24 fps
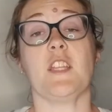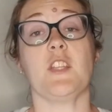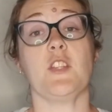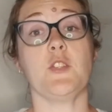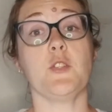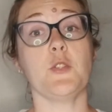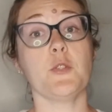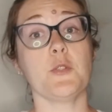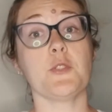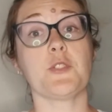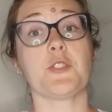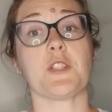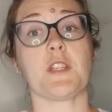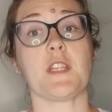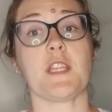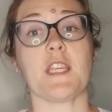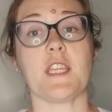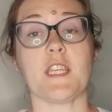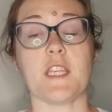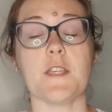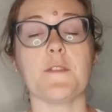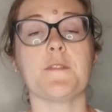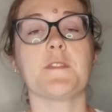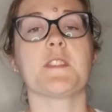And
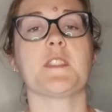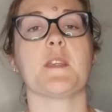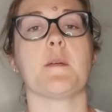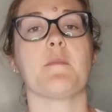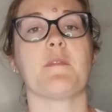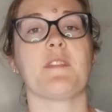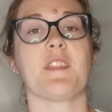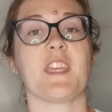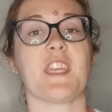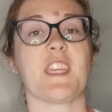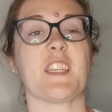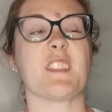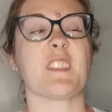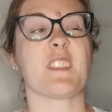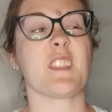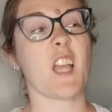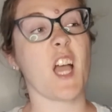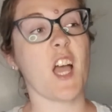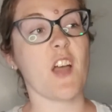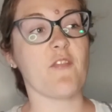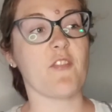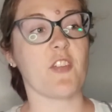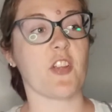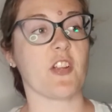usually if something is
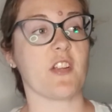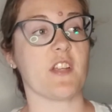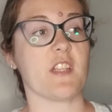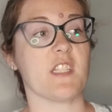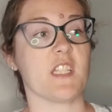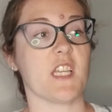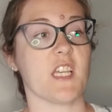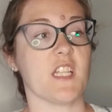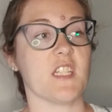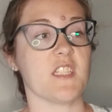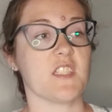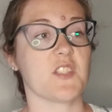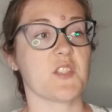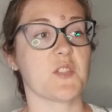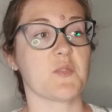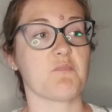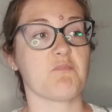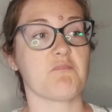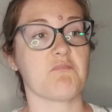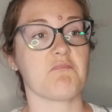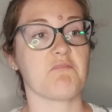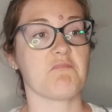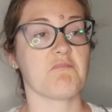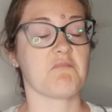not very dense,
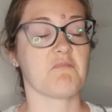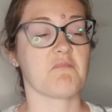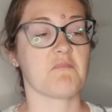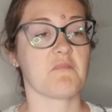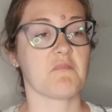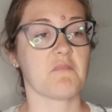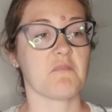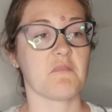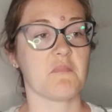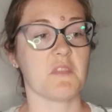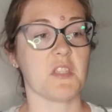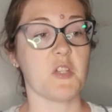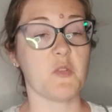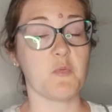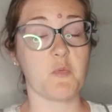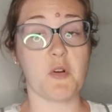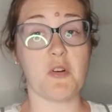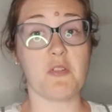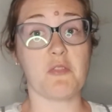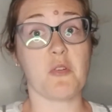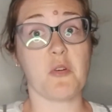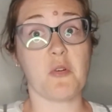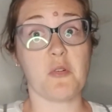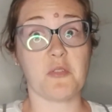it
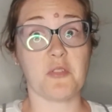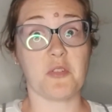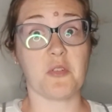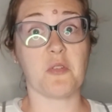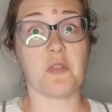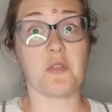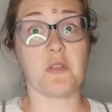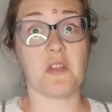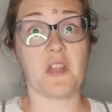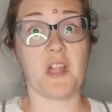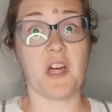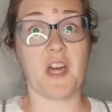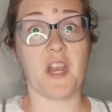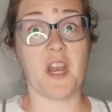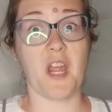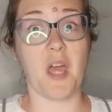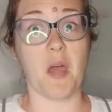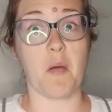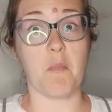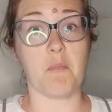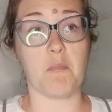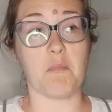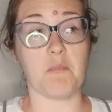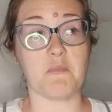won't hold a whole lot
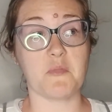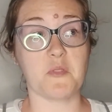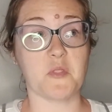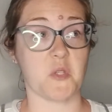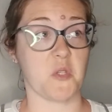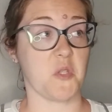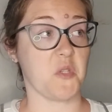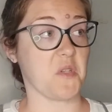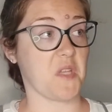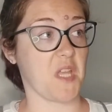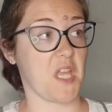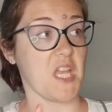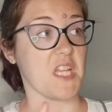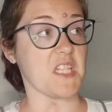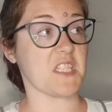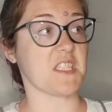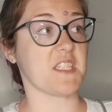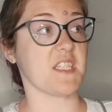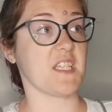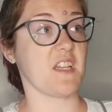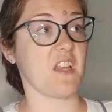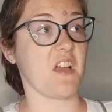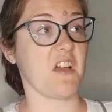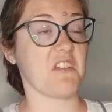up so you can't
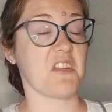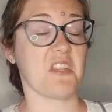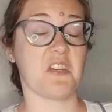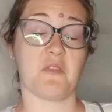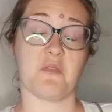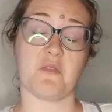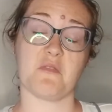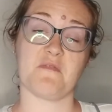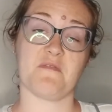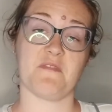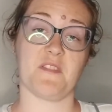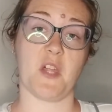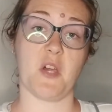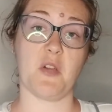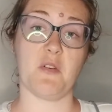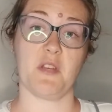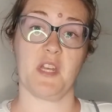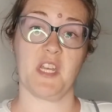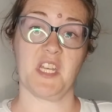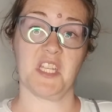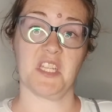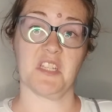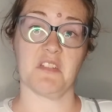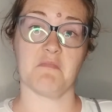sit on it or float
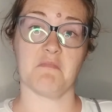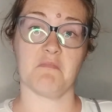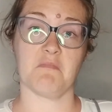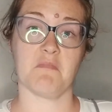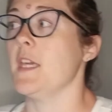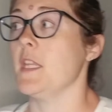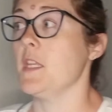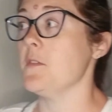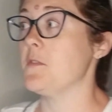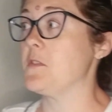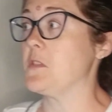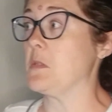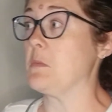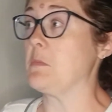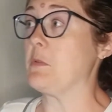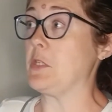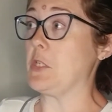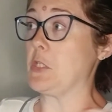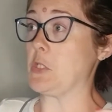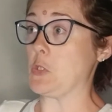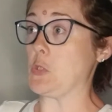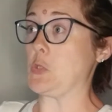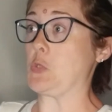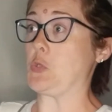in it. And if
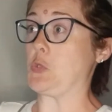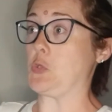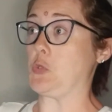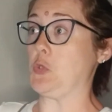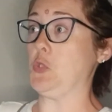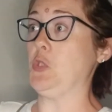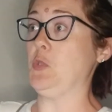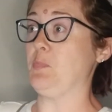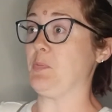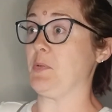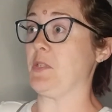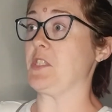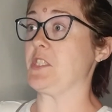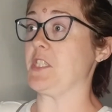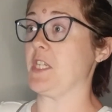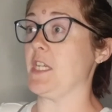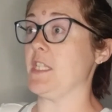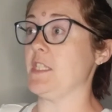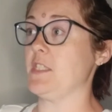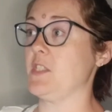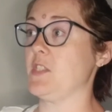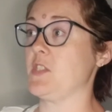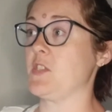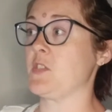something is super
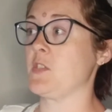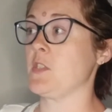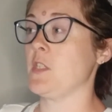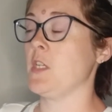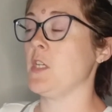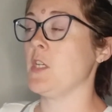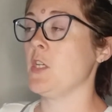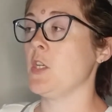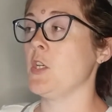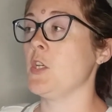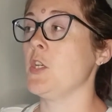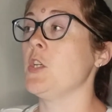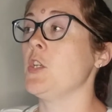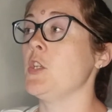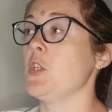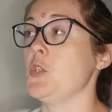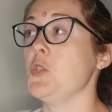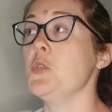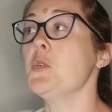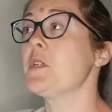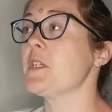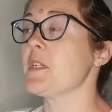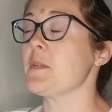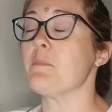dense,
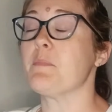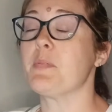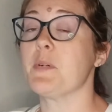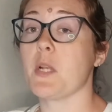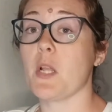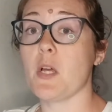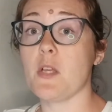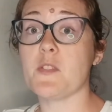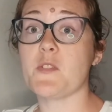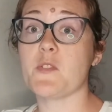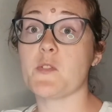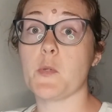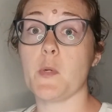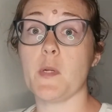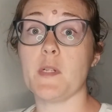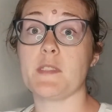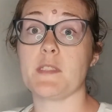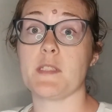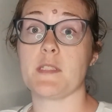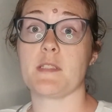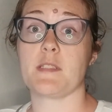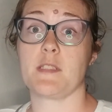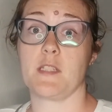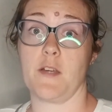you can put all
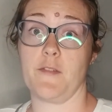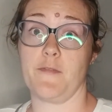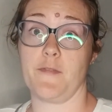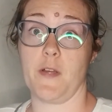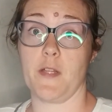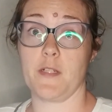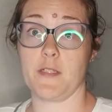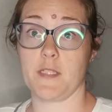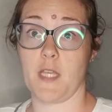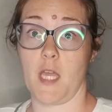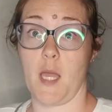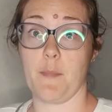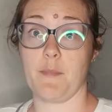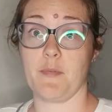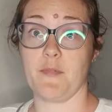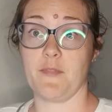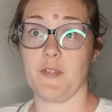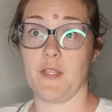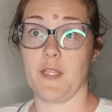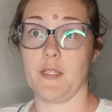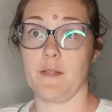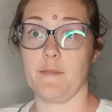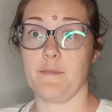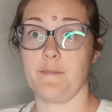sorts of stuff on top of
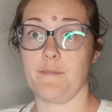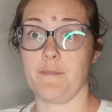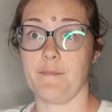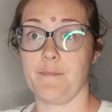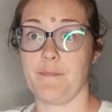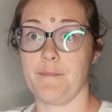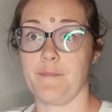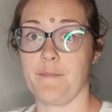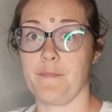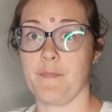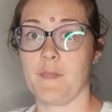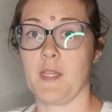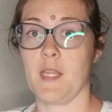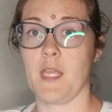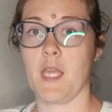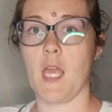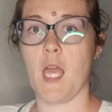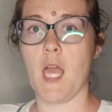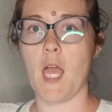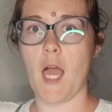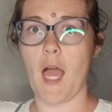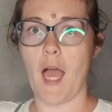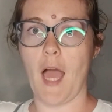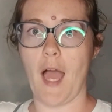it.
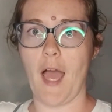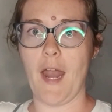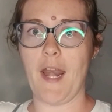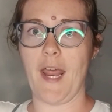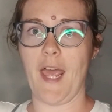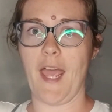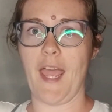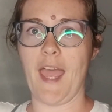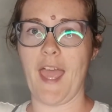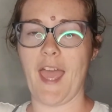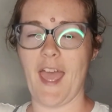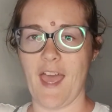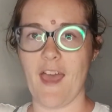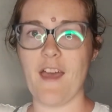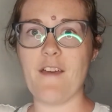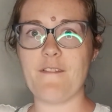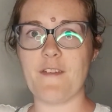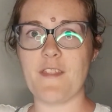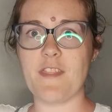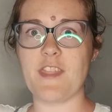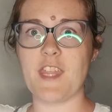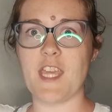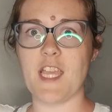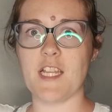And I have
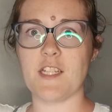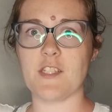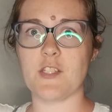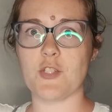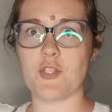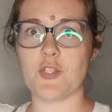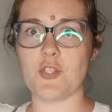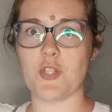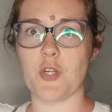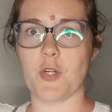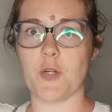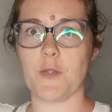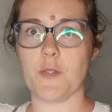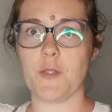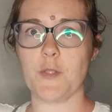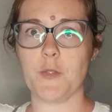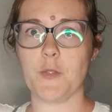a thing to show